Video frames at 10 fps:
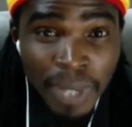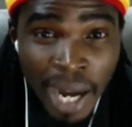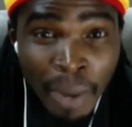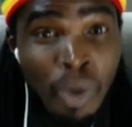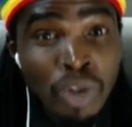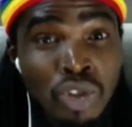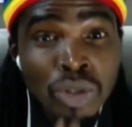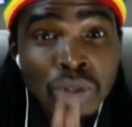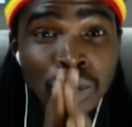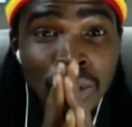I want you
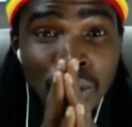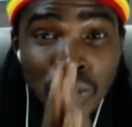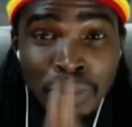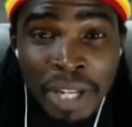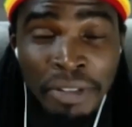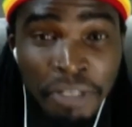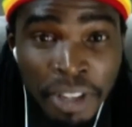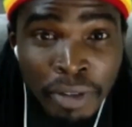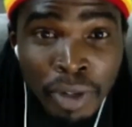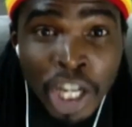to do me a
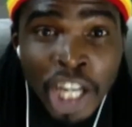favor.